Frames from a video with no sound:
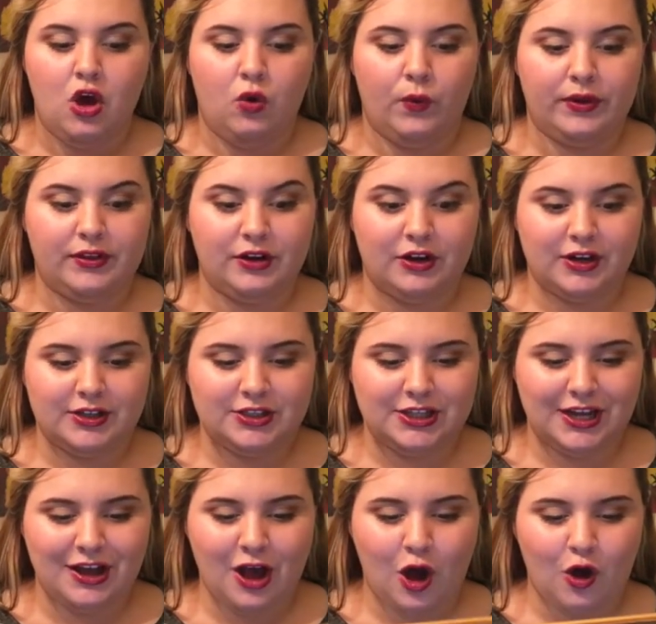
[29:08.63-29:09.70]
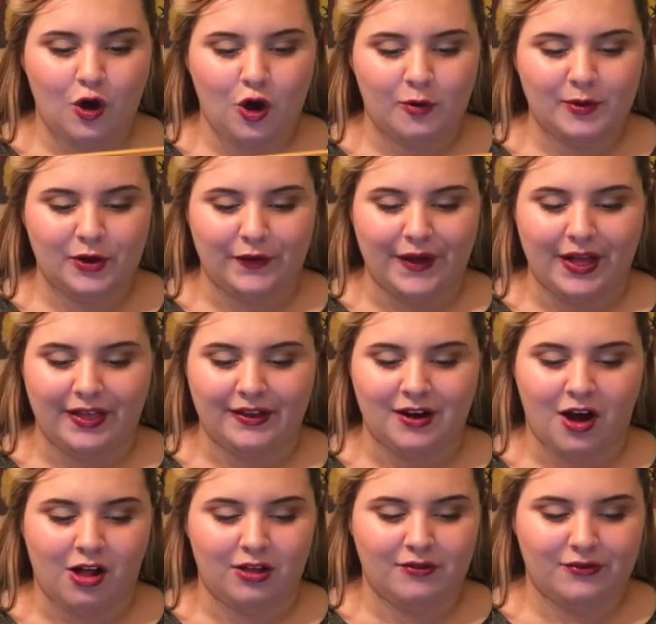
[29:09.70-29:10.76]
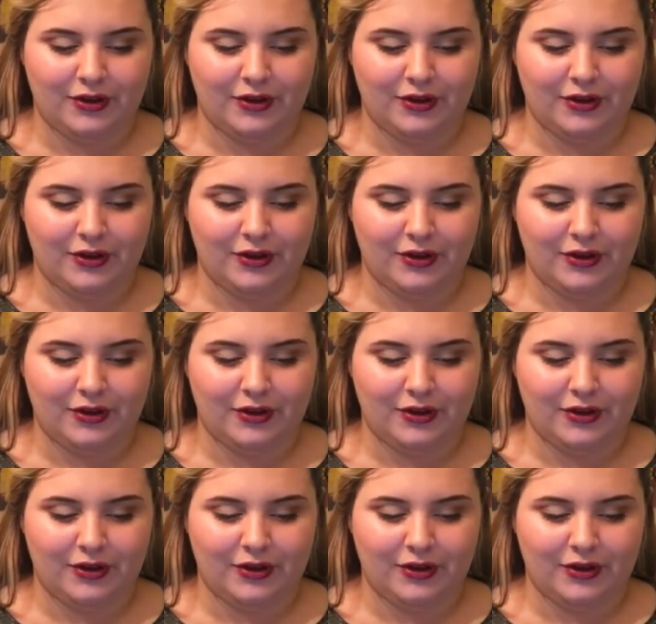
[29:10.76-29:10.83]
with nourishing jojoba oil and olive